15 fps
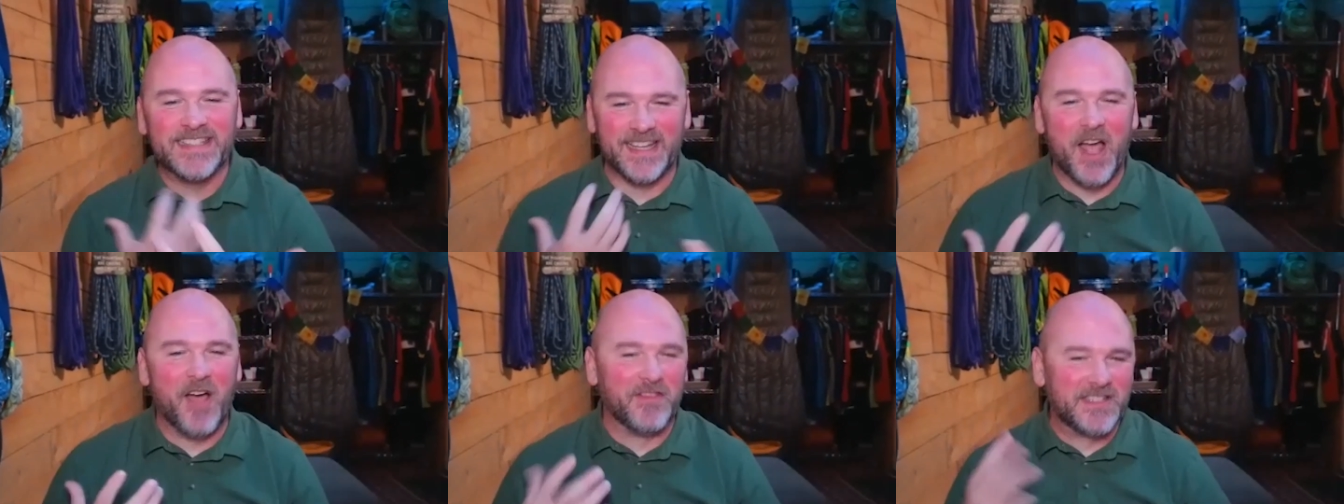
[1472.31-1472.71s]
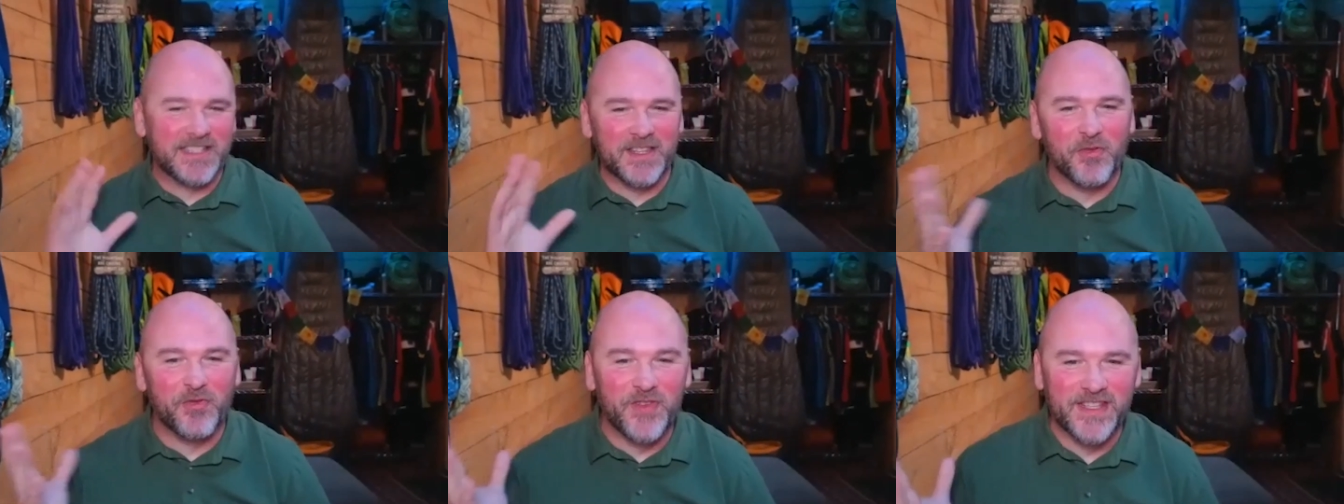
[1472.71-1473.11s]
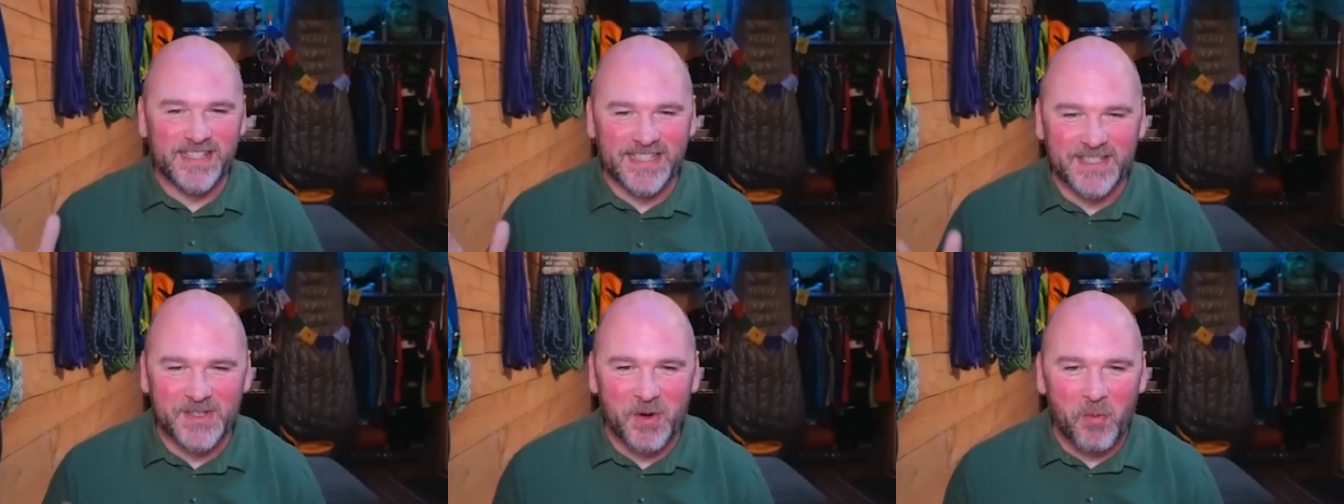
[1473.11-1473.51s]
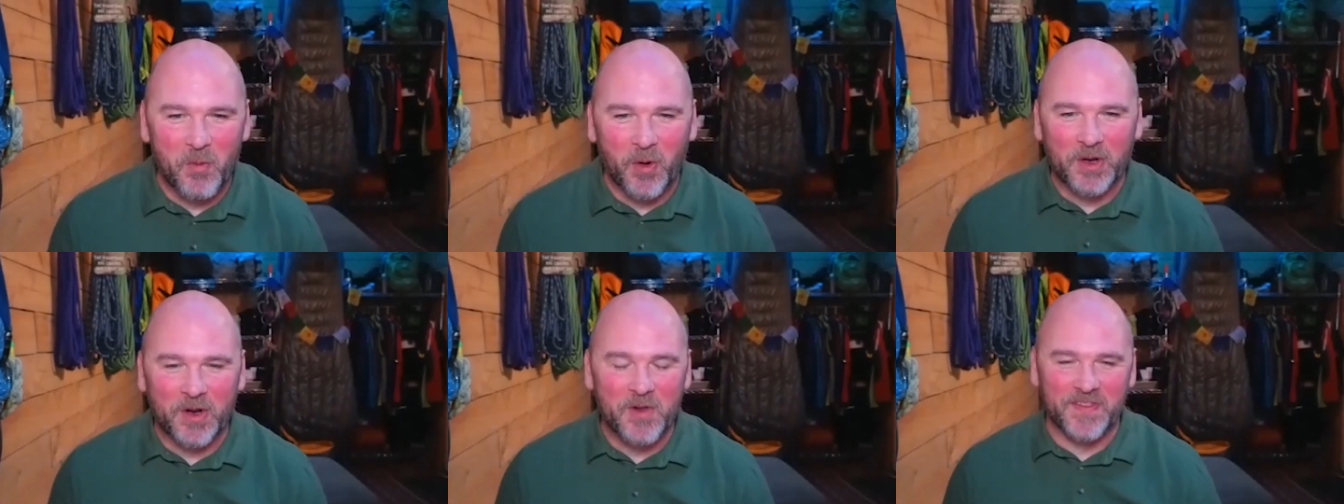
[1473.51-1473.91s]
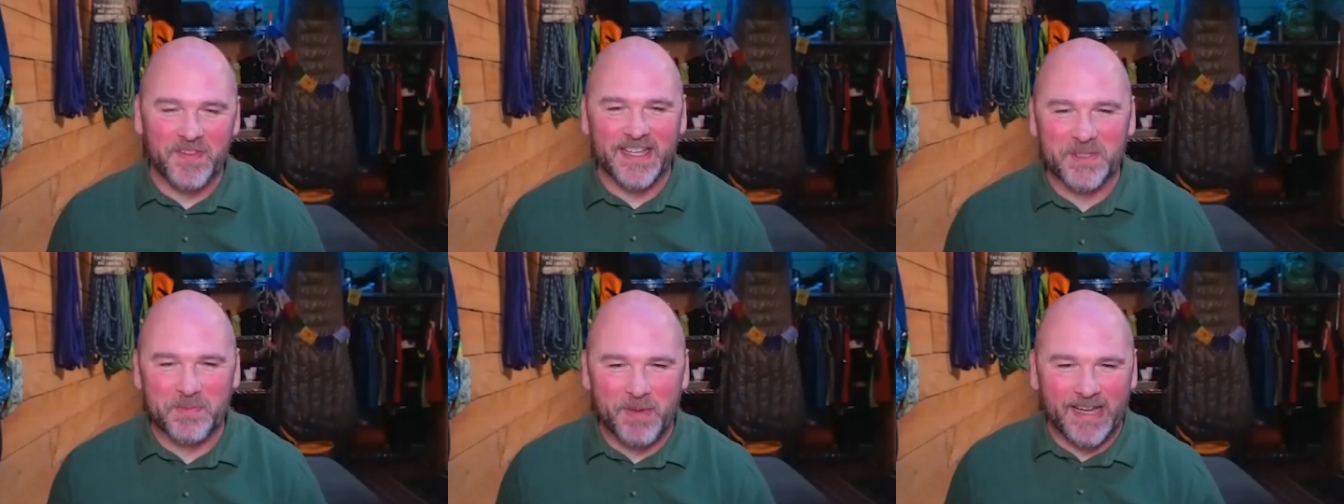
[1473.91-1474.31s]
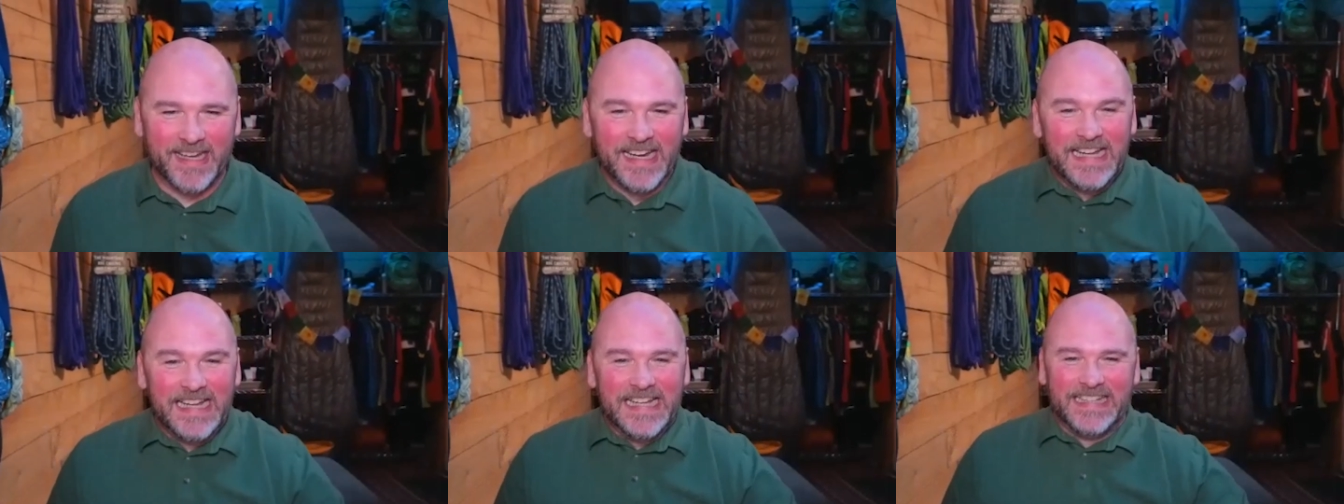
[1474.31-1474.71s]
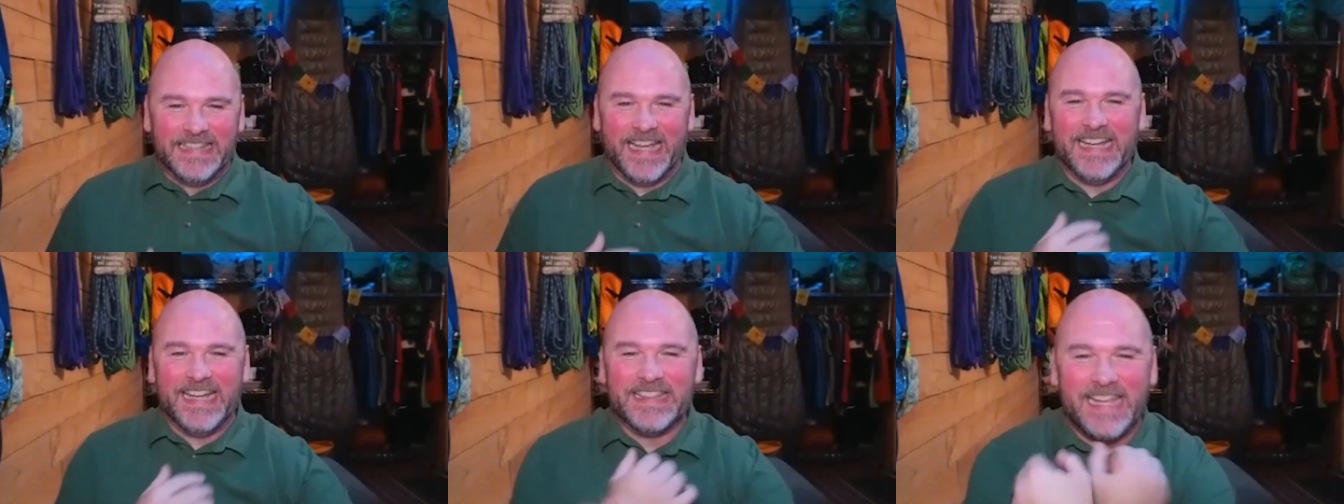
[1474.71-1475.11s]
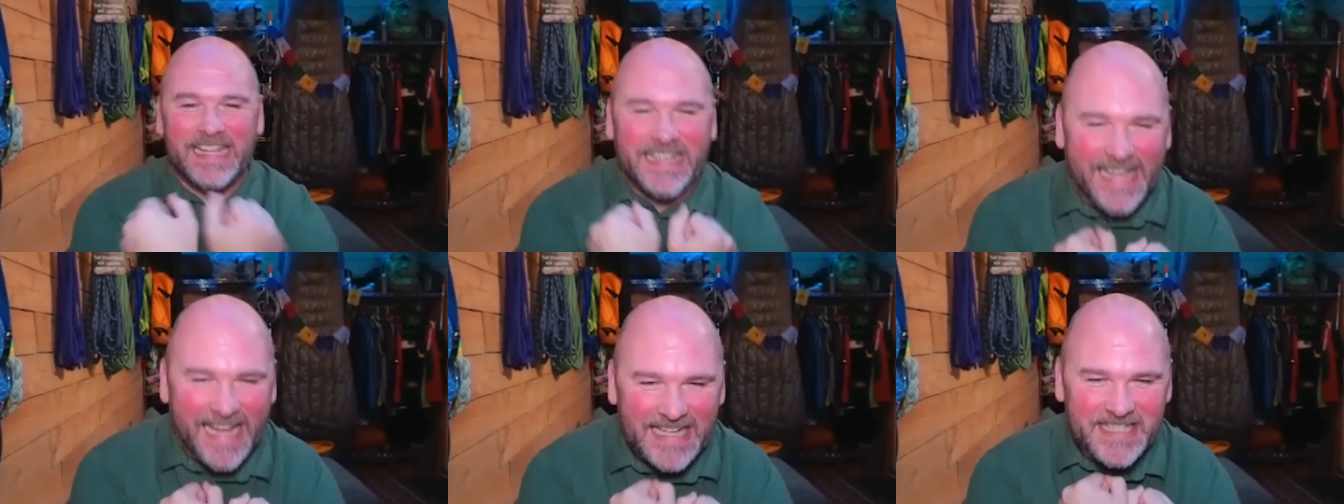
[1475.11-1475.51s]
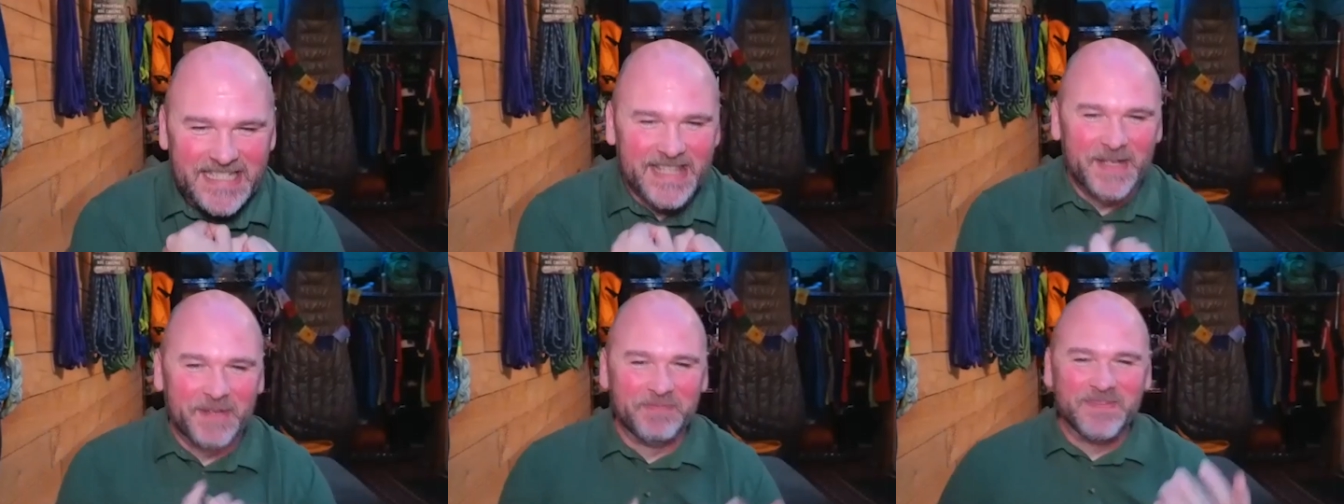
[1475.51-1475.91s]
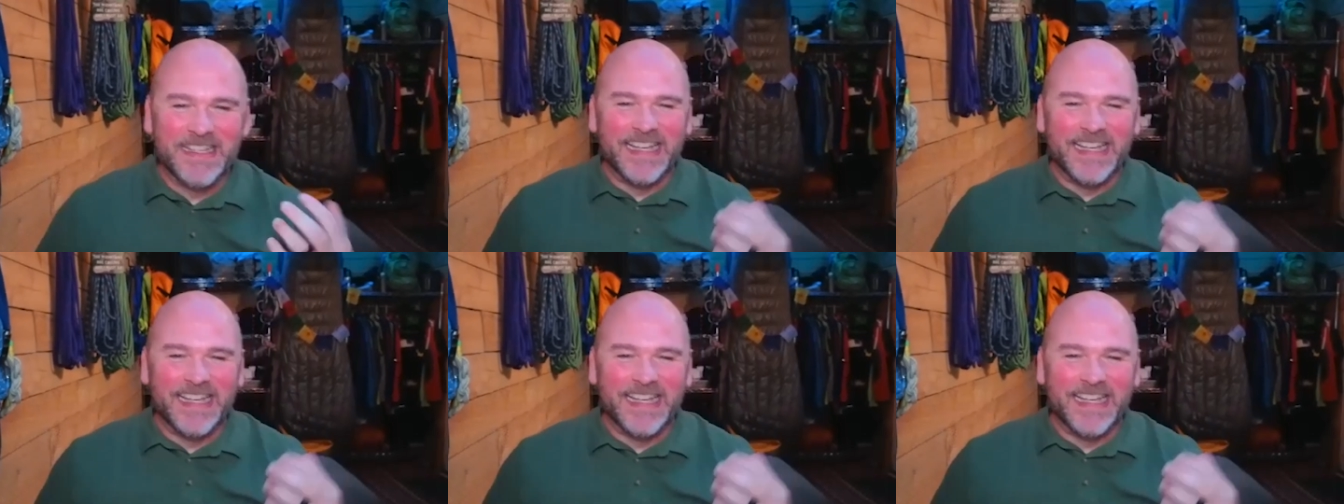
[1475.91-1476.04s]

And obviously the physics don't work on this, but they catch them.